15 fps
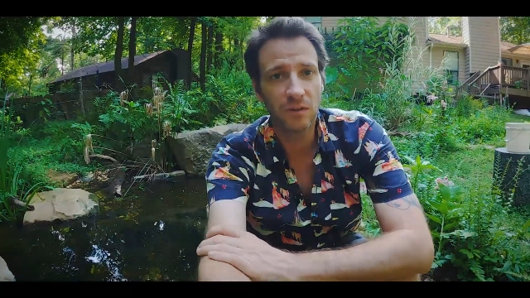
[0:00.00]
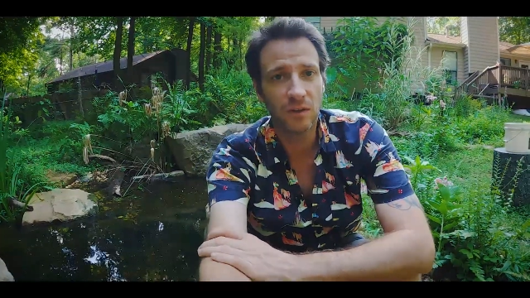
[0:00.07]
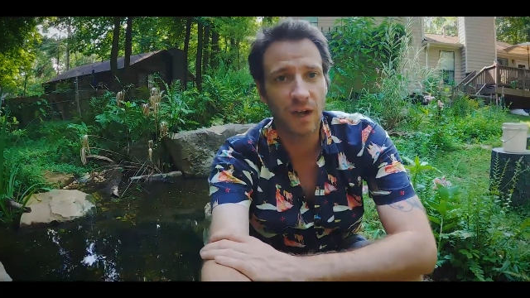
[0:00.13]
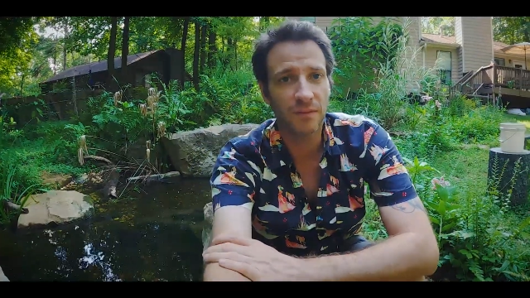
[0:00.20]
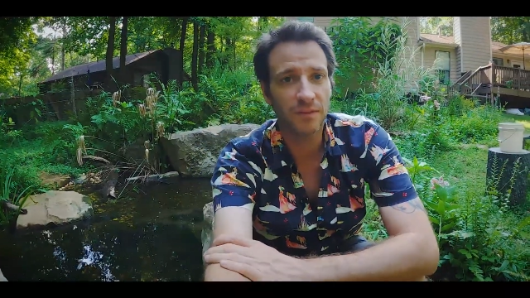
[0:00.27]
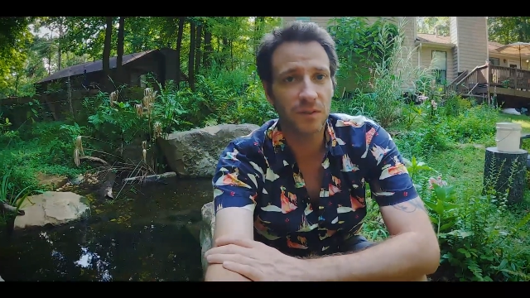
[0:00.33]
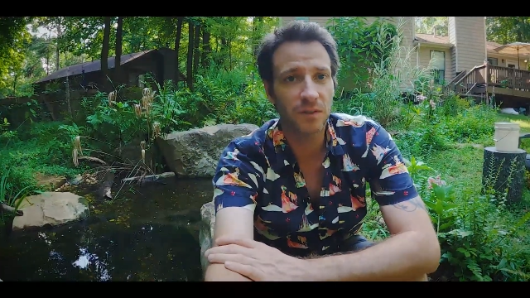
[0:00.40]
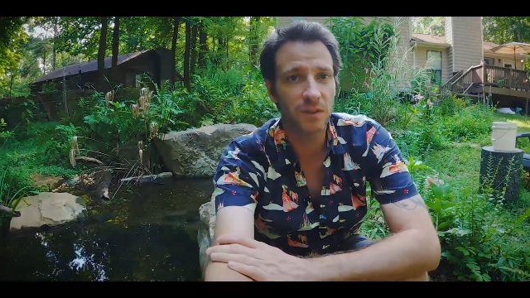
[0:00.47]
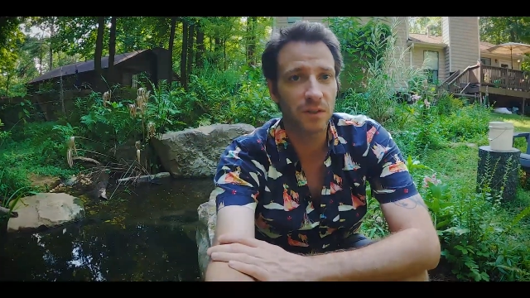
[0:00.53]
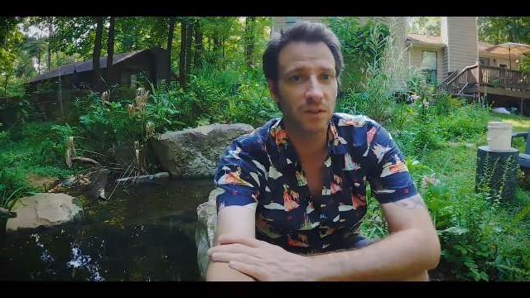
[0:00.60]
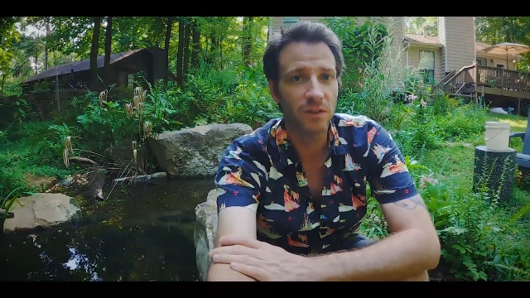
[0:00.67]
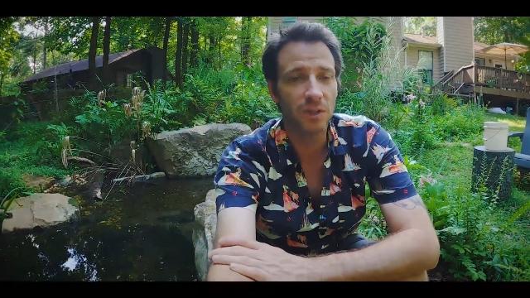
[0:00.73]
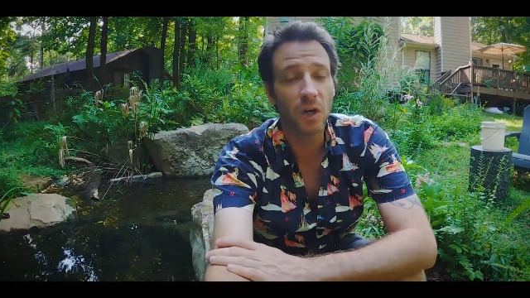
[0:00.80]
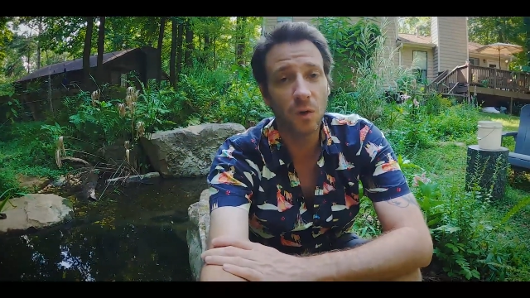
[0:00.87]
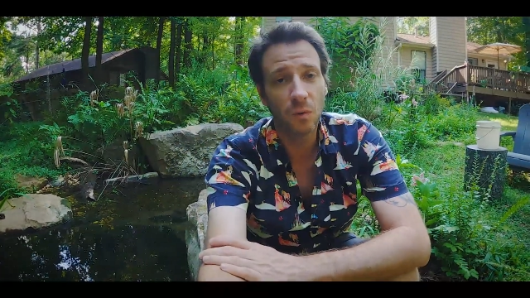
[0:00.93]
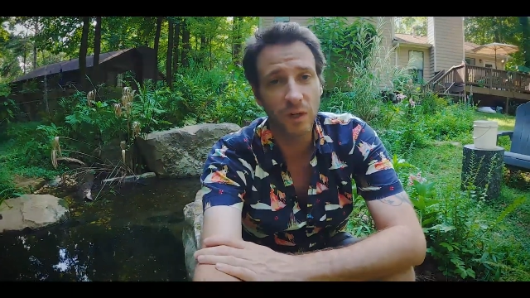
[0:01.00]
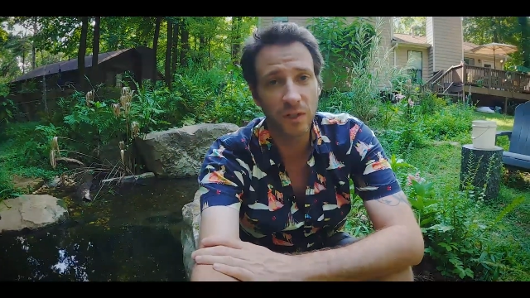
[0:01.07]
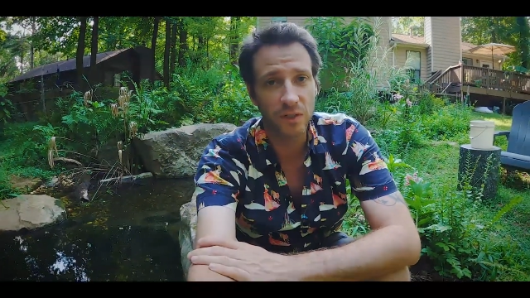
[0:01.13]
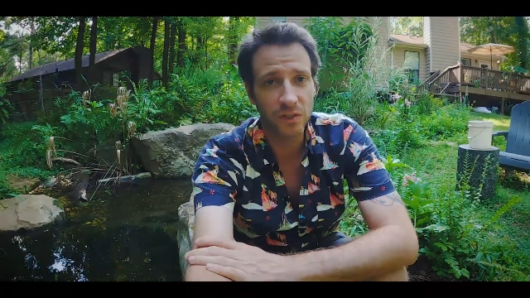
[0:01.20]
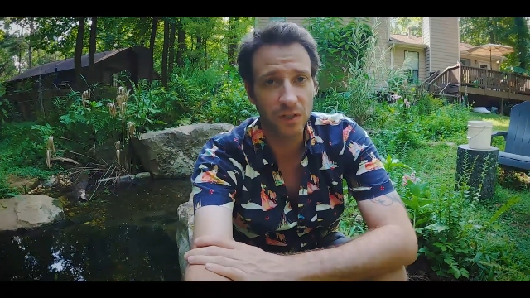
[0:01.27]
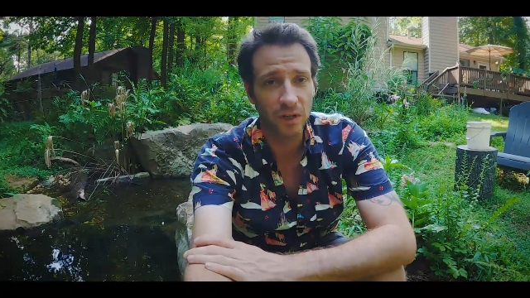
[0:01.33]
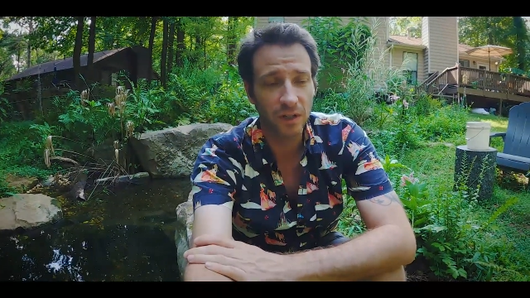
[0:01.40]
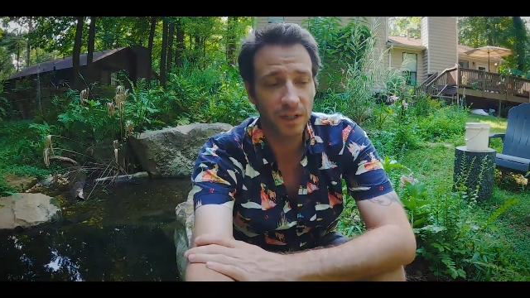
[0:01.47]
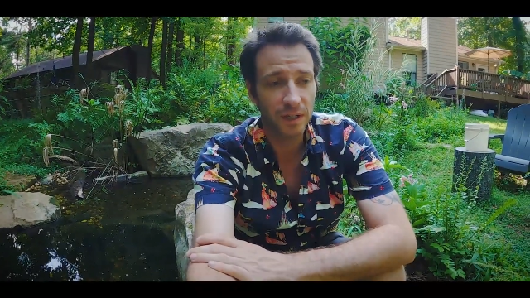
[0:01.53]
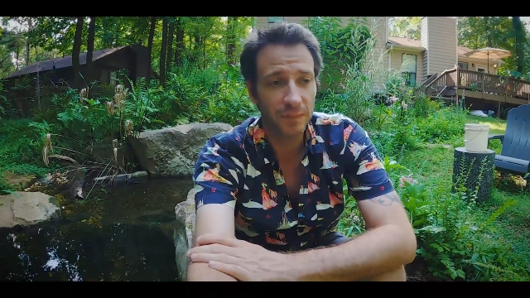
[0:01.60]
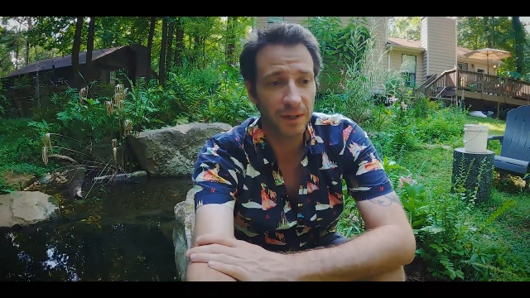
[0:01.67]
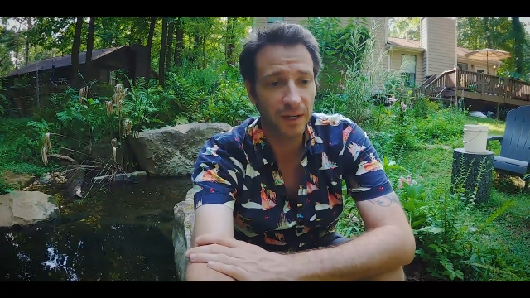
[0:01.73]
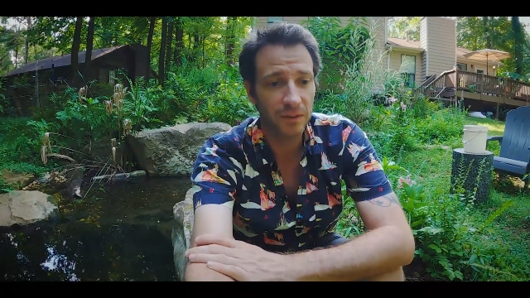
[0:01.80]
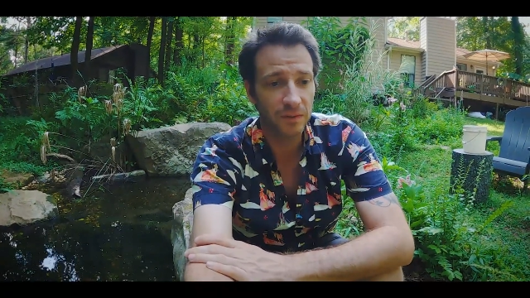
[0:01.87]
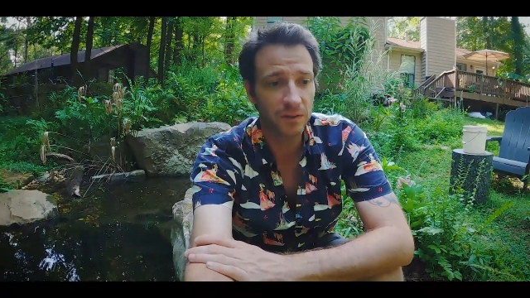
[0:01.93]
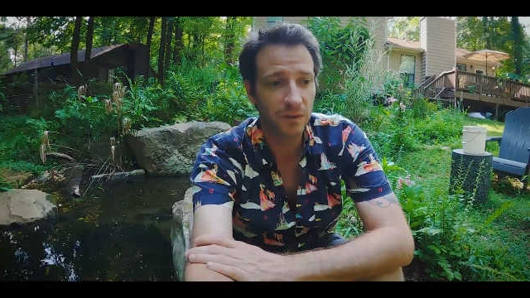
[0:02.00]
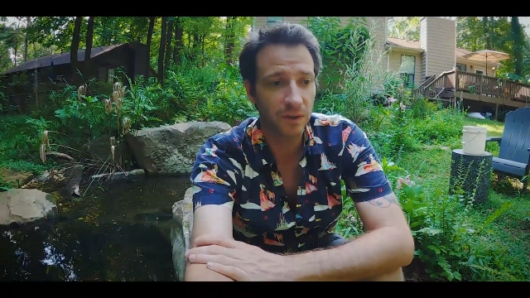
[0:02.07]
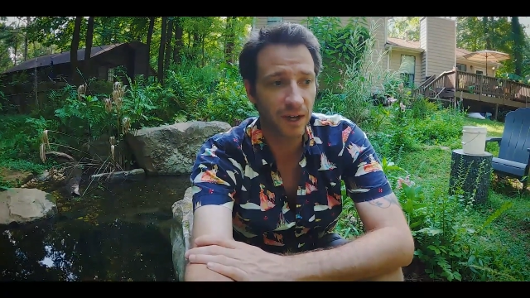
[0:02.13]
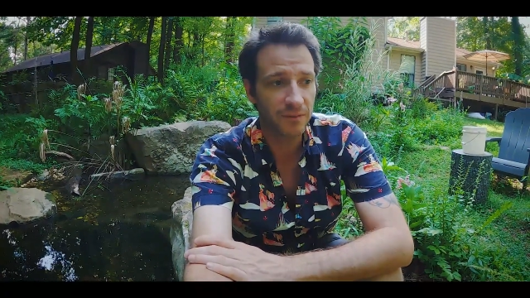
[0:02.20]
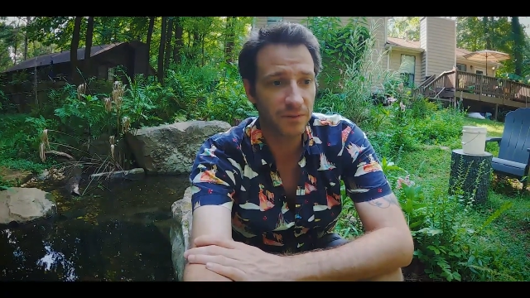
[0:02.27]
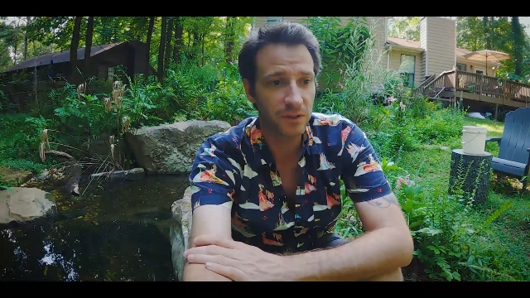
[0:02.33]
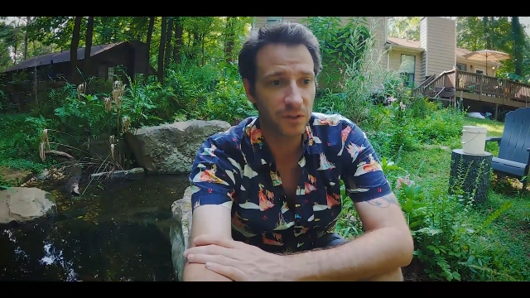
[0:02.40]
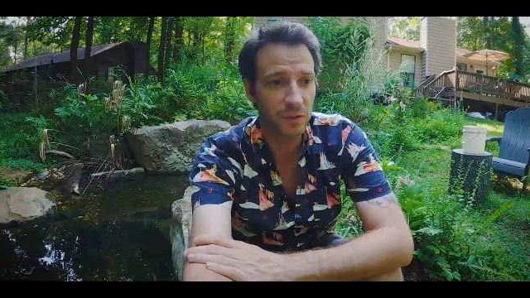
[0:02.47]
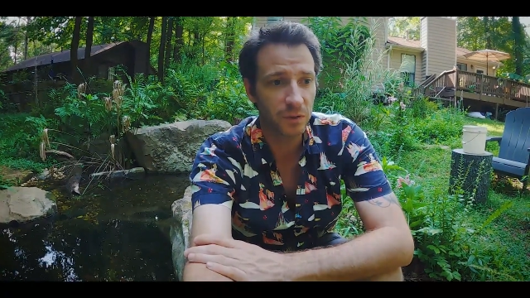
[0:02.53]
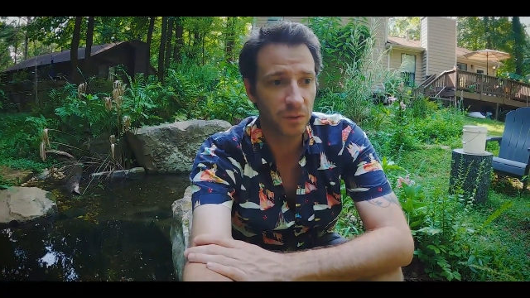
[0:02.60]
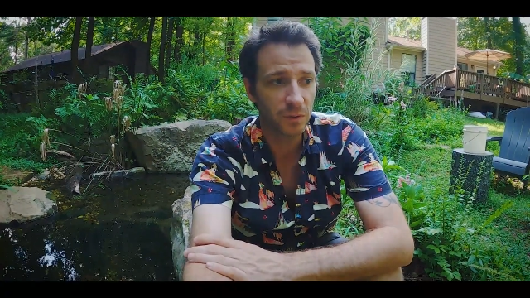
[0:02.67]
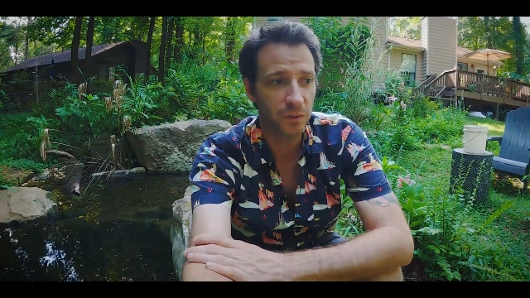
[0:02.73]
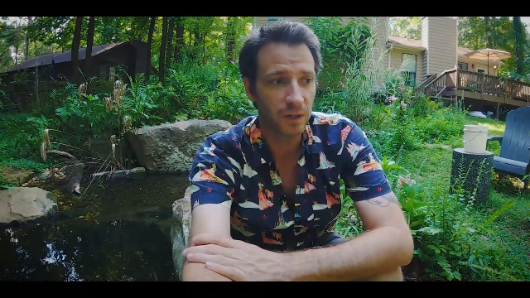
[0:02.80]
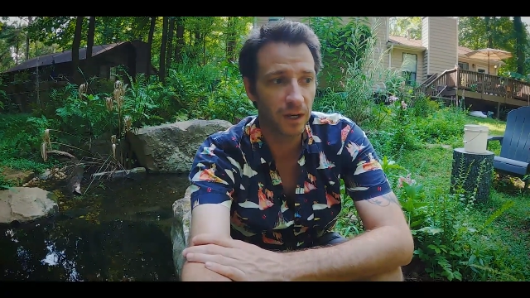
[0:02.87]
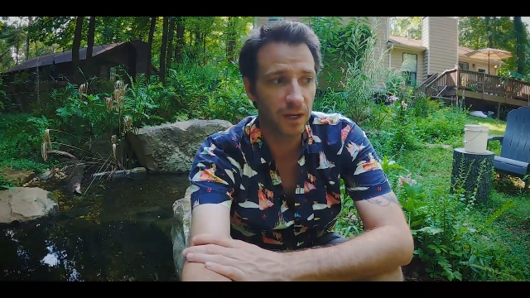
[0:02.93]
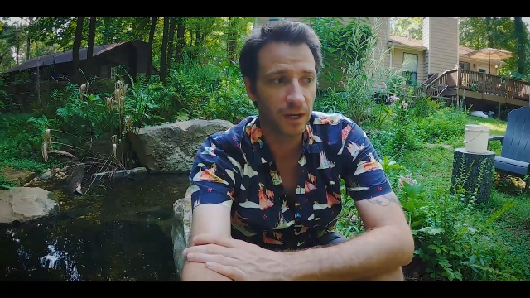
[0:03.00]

you have to know what you're talking about, you have to